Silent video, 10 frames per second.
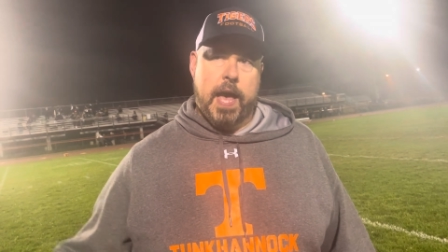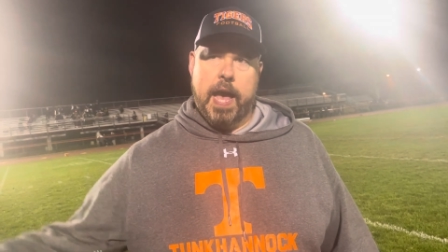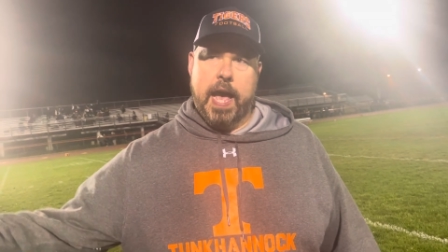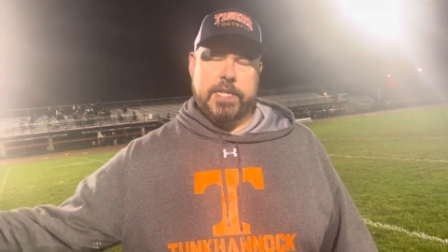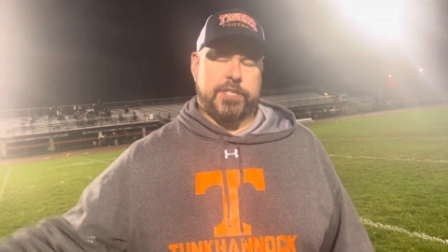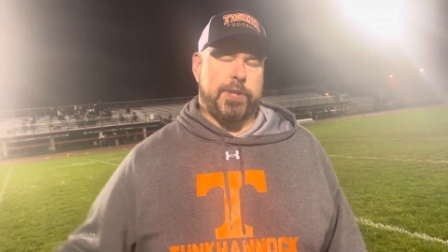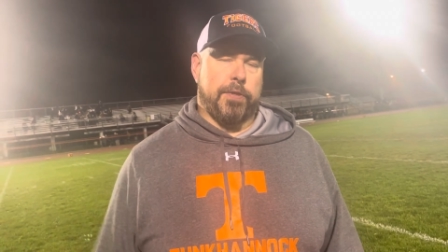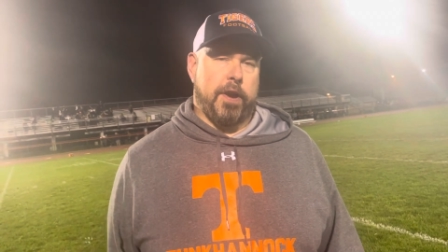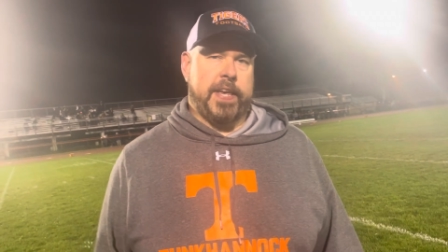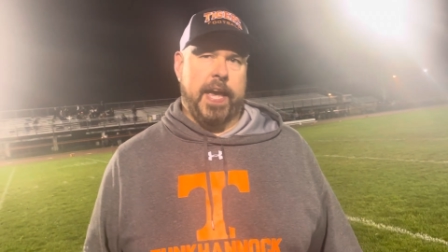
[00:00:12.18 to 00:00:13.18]
I just
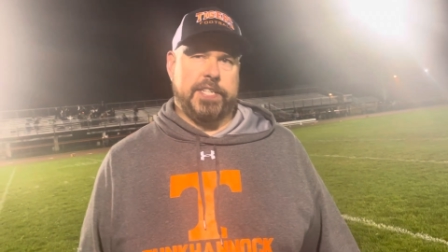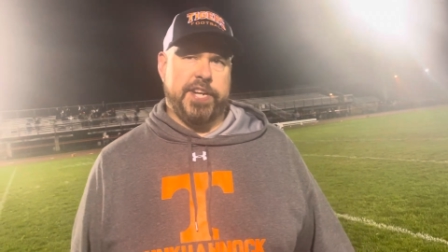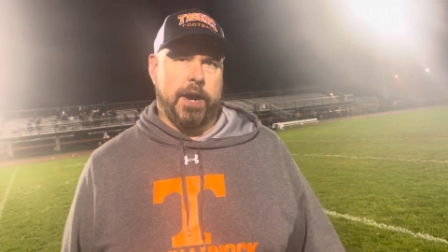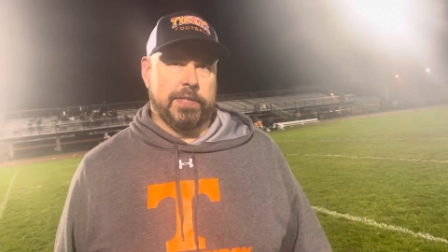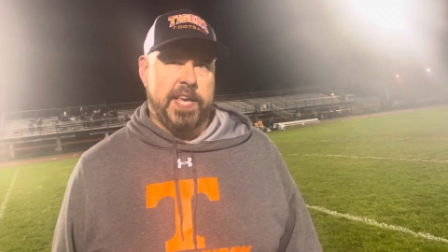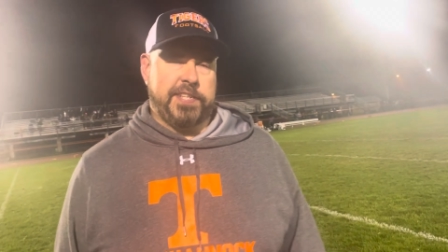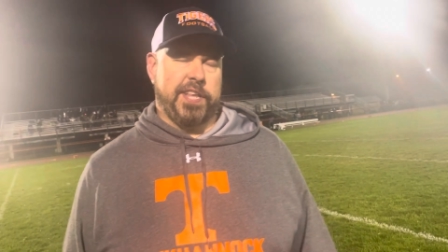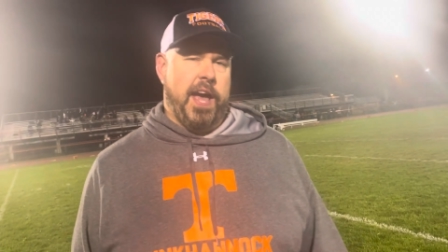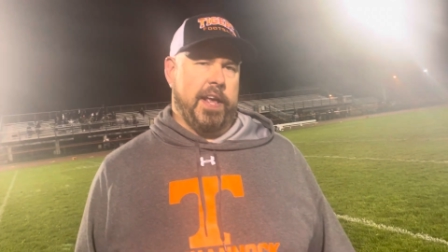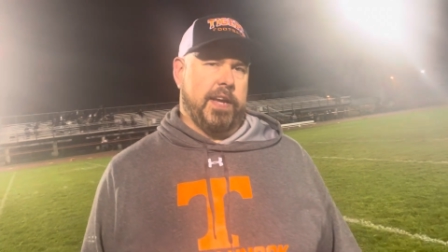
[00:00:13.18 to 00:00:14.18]
told our kids, you know, it takes a
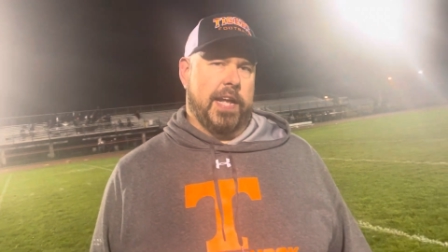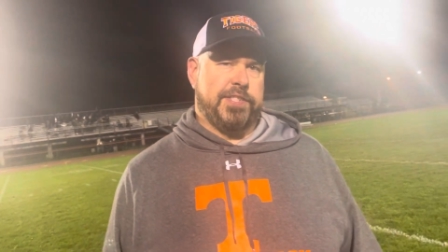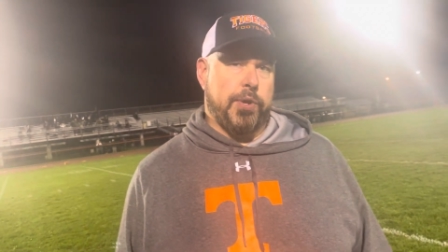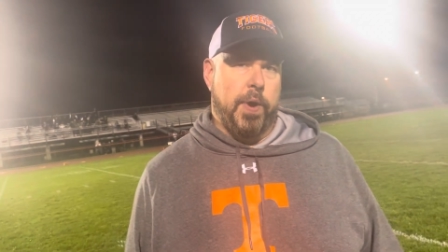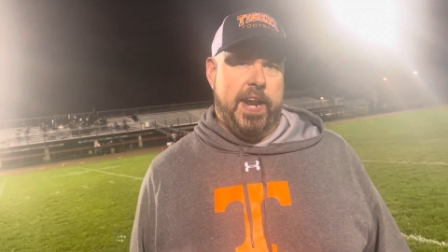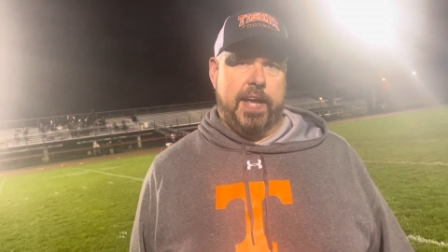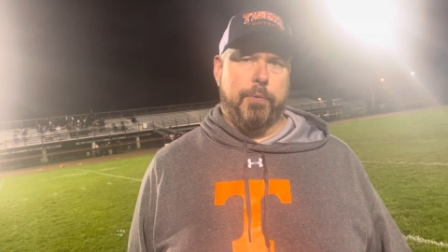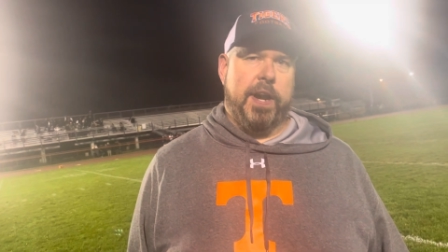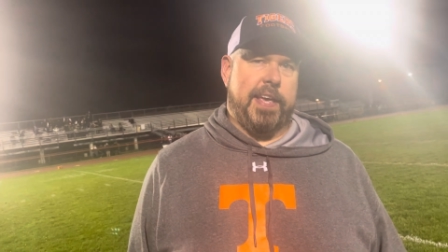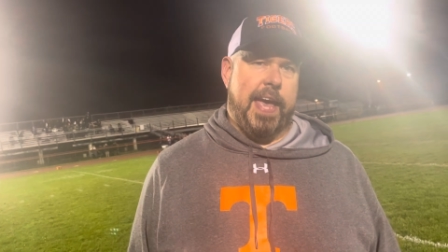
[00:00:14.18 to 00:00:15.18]
lot of guts to win a,
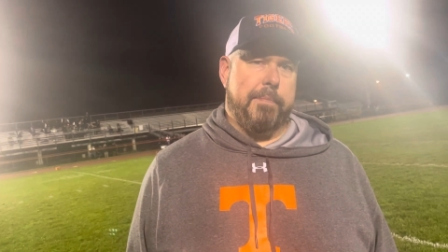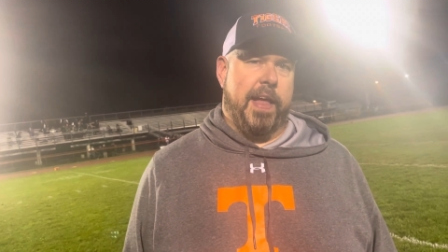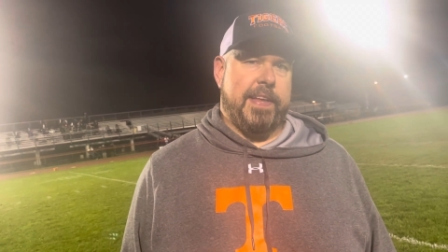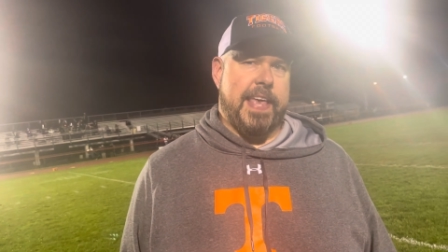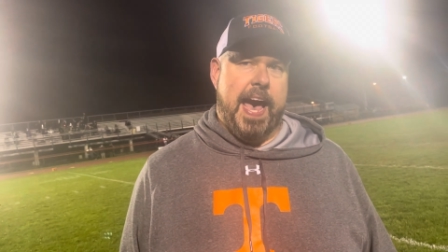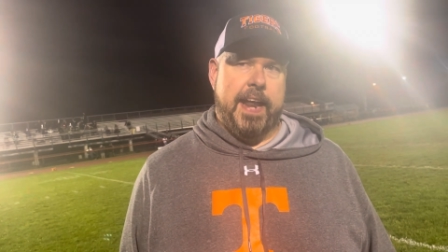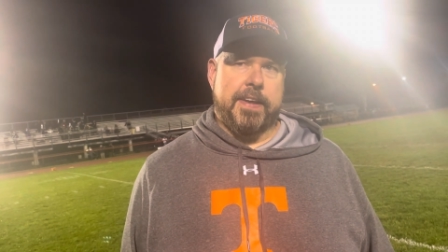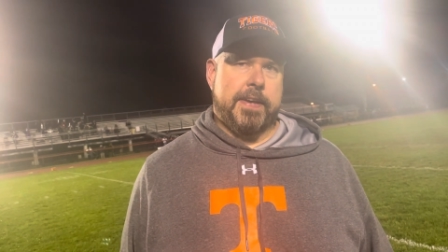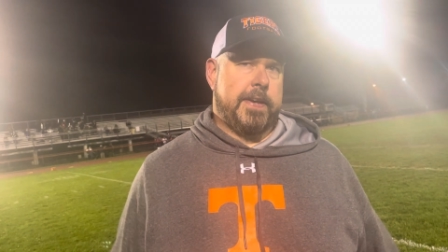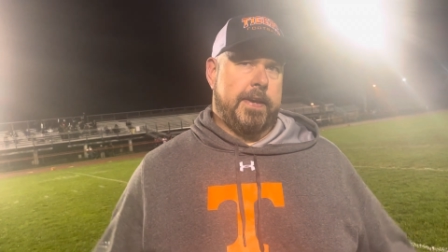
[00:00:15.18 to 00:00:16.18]
win a game like that.
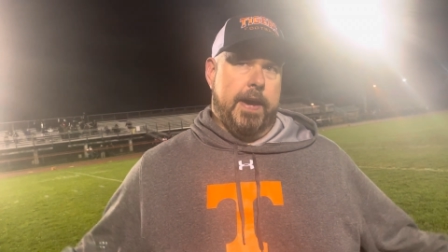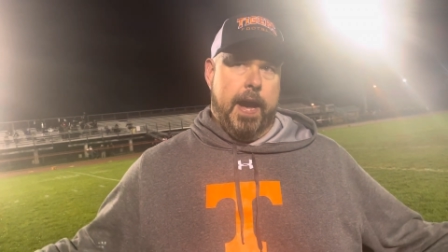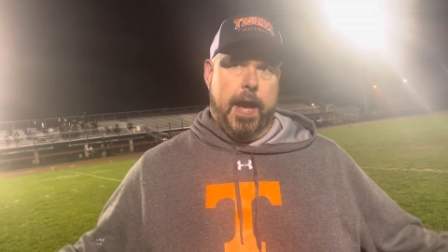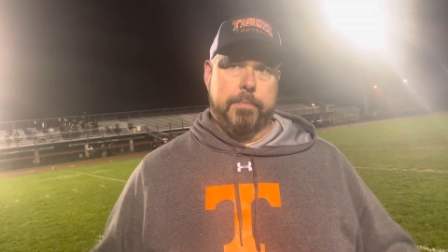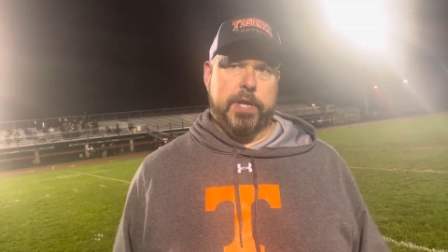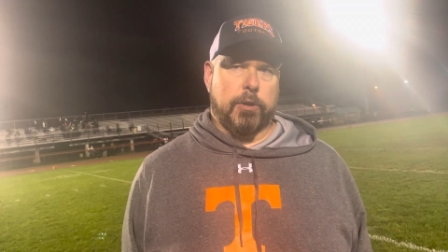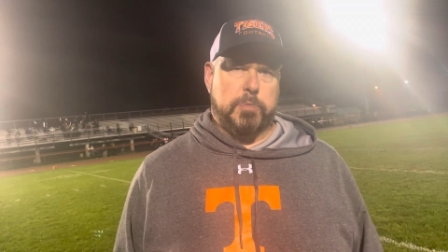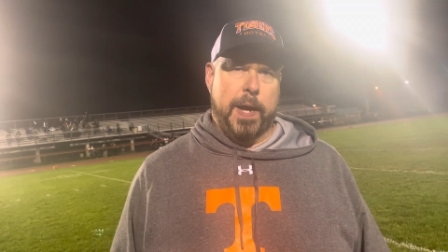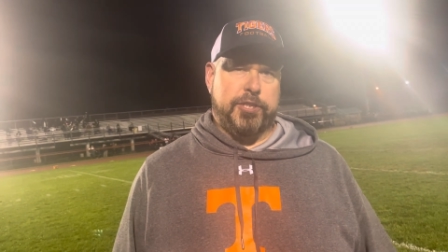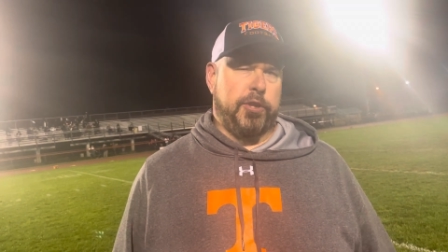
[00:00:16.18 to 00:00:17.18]
Um, you know,
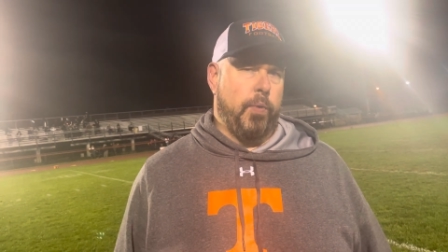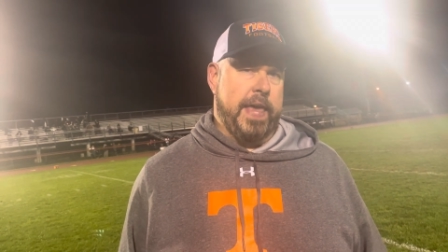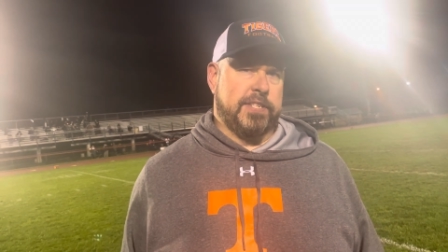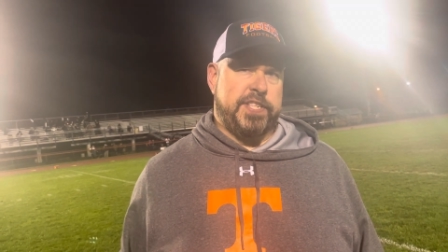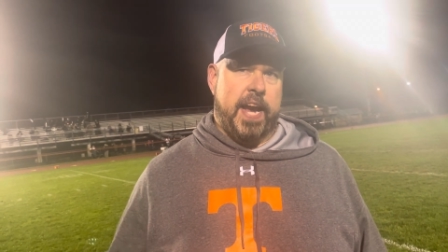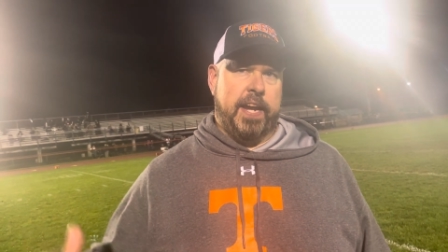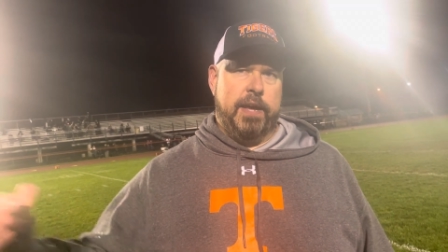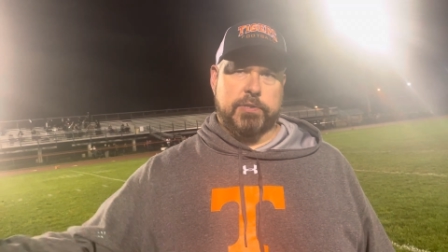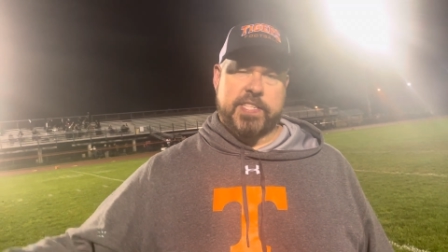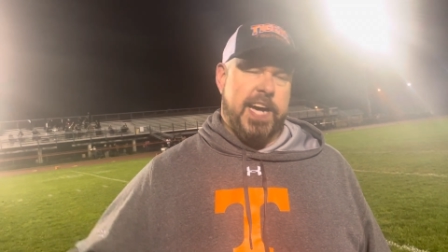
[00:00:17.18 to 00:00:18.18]
especially the way the second
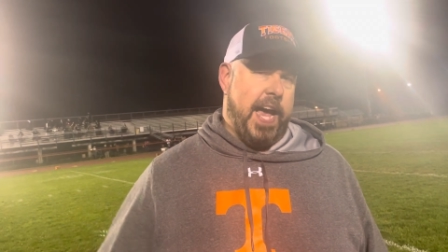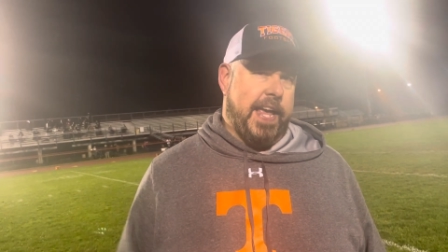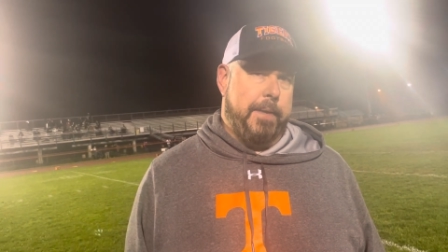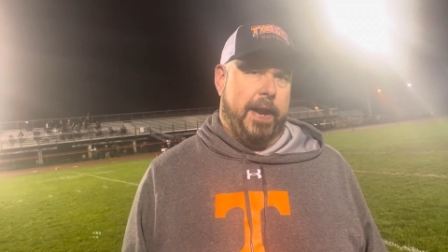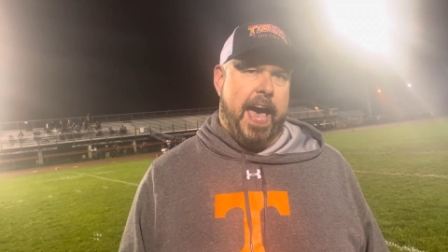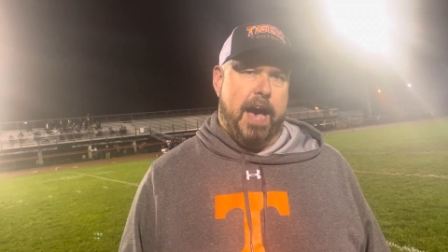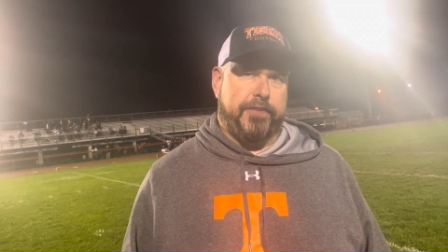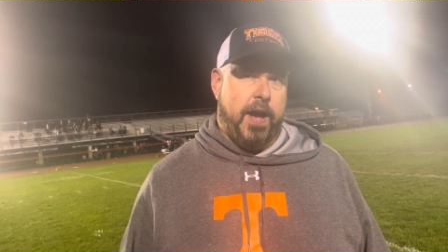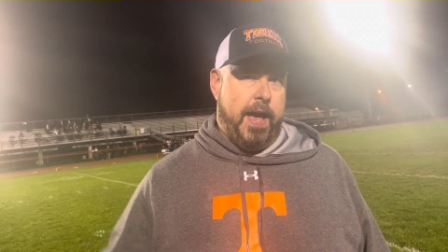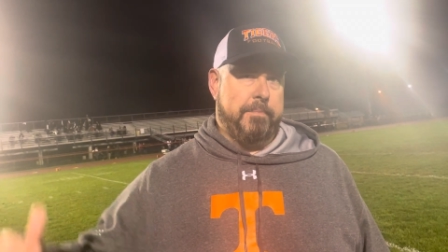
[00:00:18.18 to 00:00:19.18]
it was a tie game at
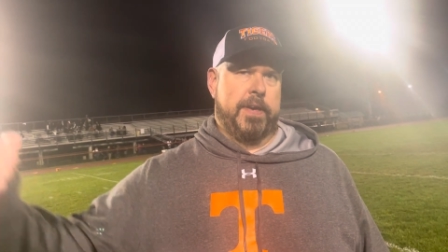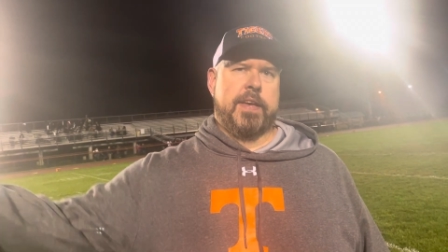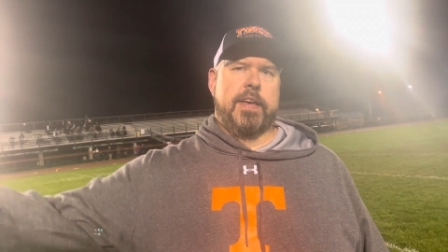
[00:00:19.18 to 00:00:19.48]
halftime.